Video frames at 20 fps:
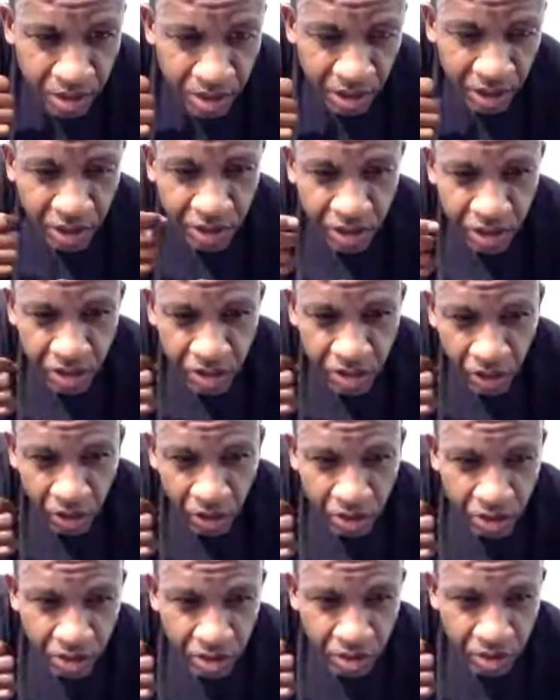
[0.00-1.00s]
Us
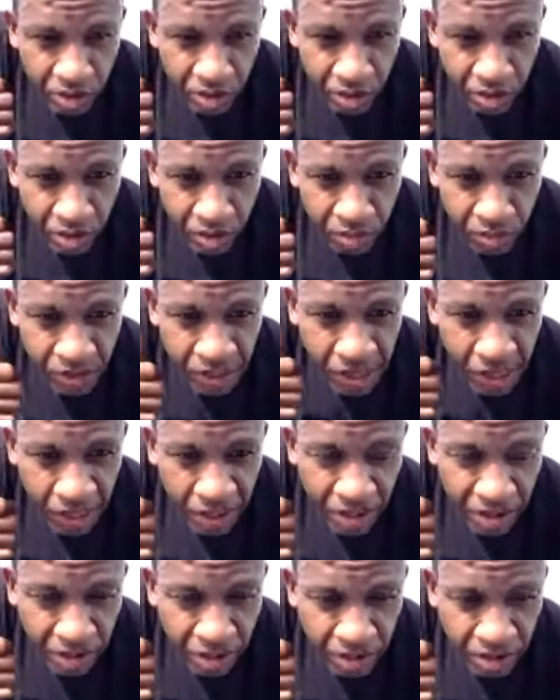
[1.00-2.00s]
adults, we got
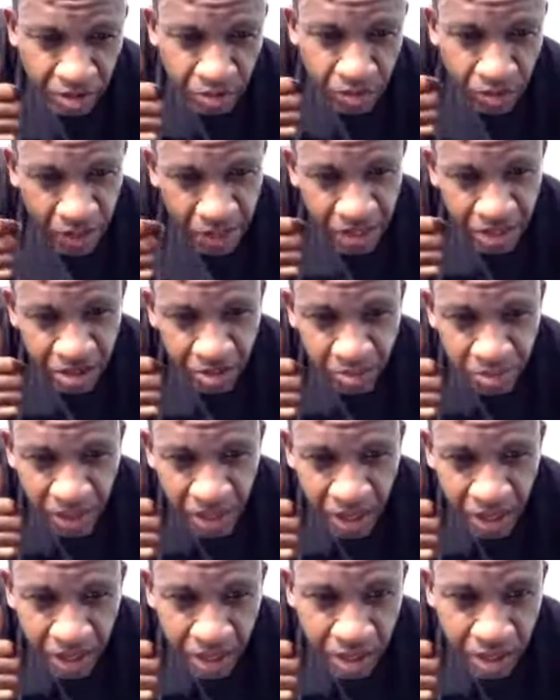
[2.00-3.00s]
some weddings to
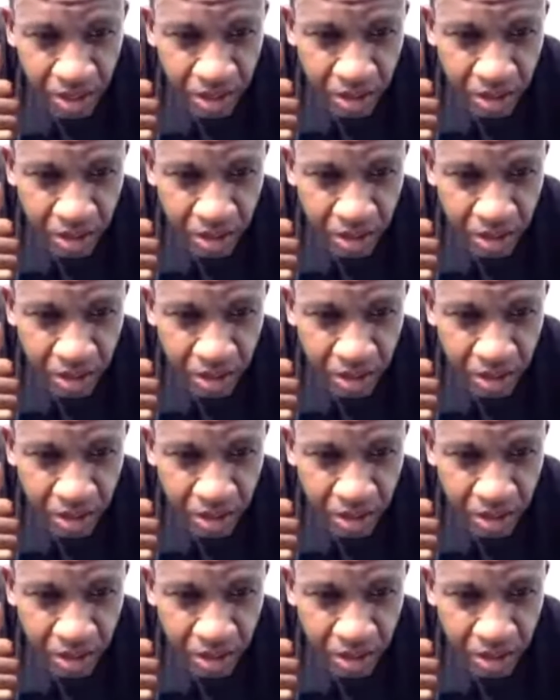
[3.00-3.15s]
plan.